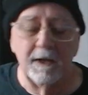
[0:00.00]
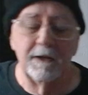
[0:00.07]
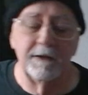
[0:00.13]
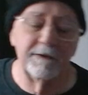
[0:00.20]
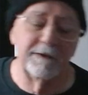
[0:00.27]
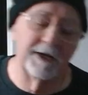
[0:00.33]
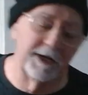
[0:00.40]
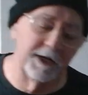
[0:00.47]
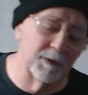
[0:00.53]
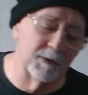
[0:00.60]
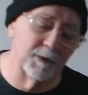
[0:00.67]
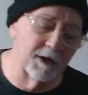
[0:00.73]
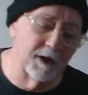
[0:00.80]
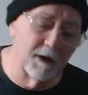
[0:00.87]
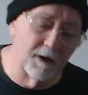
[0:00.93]
then he
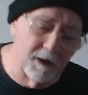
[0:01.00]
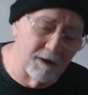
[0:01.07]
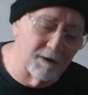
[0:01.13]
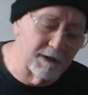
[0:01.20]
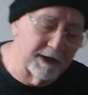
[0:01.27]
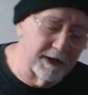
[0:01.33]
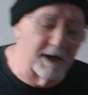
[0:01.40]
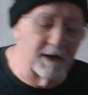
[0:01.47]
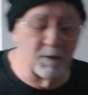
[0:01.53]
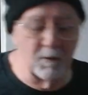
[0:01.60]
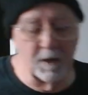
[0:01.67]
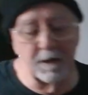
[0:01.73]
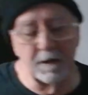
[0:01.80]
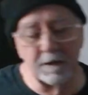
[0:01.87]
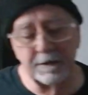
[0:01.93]
would go, okay,
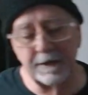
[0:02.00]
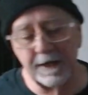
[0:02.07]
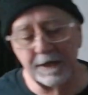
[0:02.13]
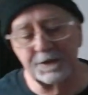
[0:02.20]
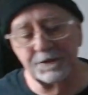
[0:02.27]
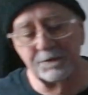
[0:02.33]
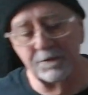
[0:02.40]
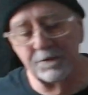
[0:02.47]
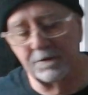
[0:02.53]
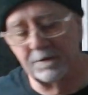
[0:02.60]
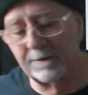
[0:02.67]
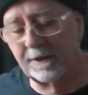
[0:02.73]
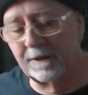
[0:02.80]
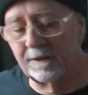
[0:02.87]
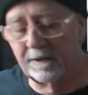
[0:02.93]
well, the next
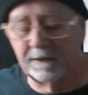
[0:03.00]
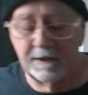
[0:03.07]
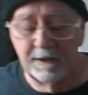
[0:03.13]
rudiment,